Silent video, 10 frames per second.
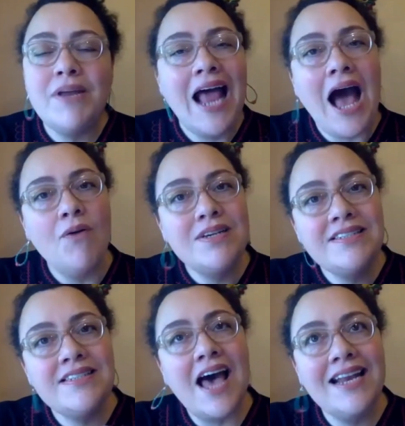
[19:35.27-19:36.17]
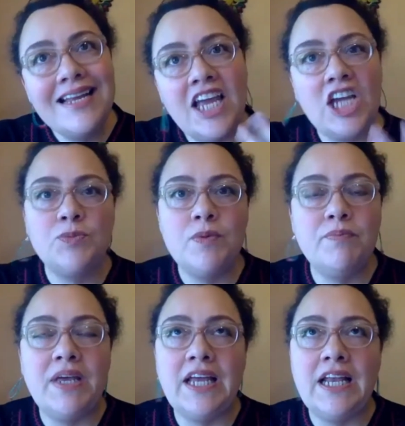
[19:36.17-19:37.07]
how has that engagement
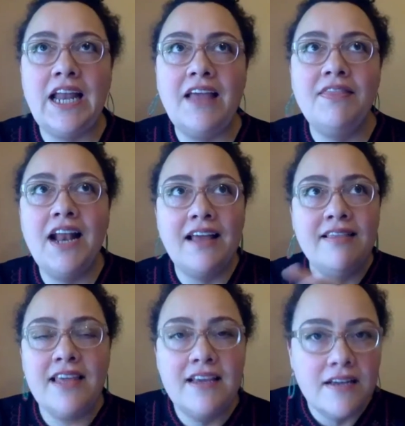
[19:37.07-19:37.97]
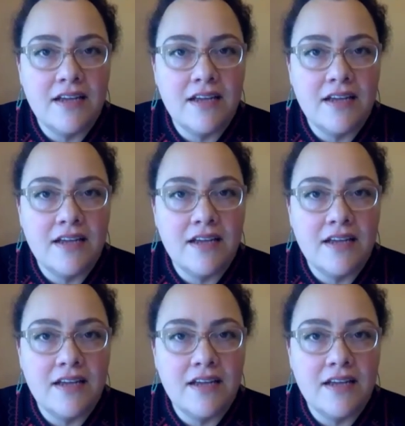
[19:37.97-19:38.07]
been? And then I think